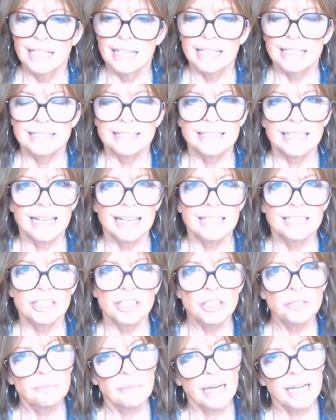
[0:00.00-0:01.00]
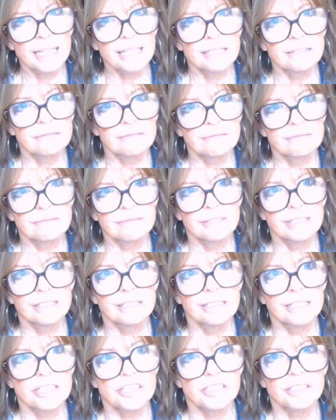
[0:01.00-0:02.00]
that you might
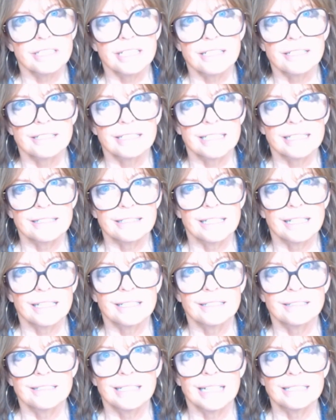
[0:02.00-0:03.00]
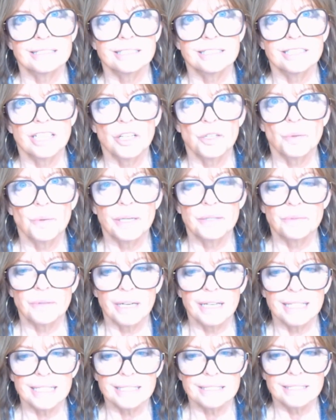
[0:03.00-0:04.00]
initially think that that's not quite
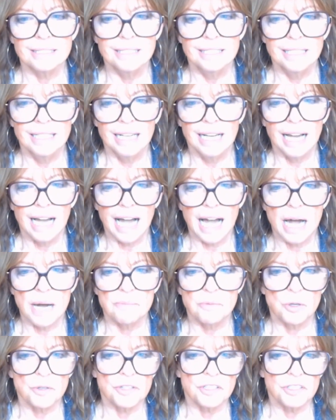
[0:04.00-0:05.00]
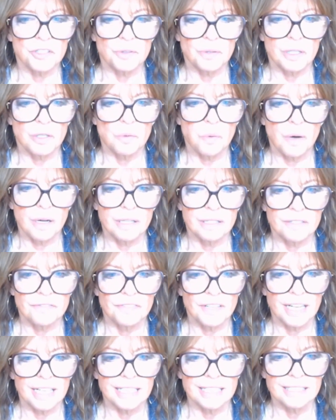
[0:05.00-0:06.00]
right, or that you're
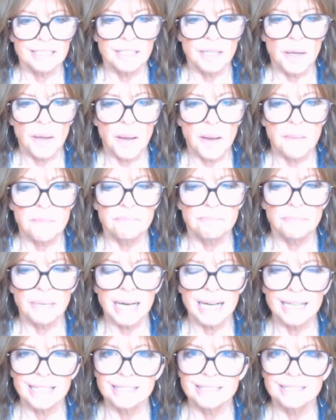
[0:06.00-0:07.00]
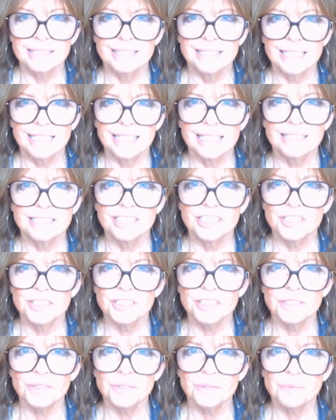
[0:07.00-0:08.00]
unqualified, but as you
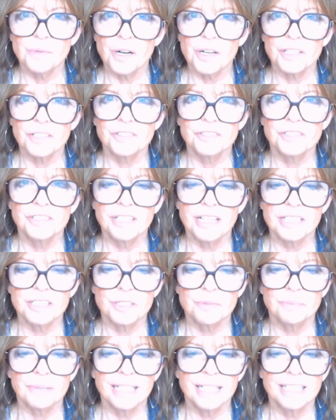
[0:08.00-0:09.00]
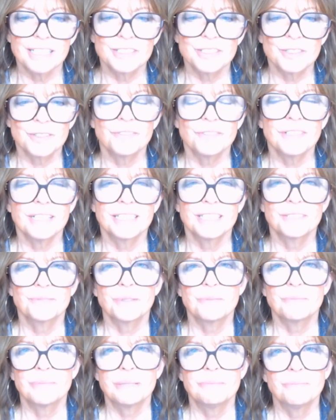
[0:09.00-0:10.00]
walk through God's plan, you'll find it will
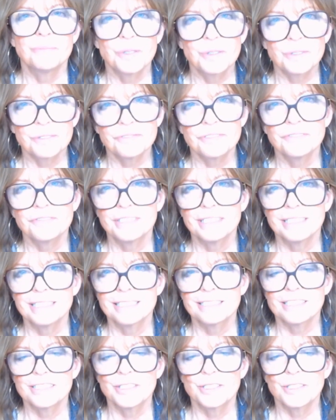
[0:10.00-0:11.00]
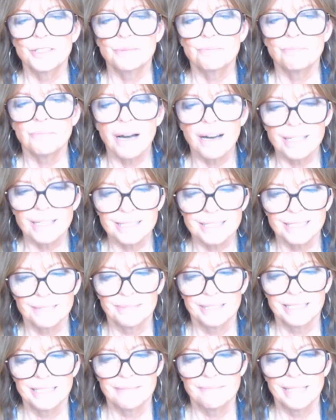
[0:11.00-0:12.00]
be more fulfilling than you could possibly
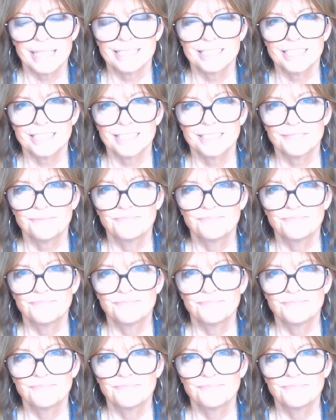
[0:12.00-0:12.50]
imagine.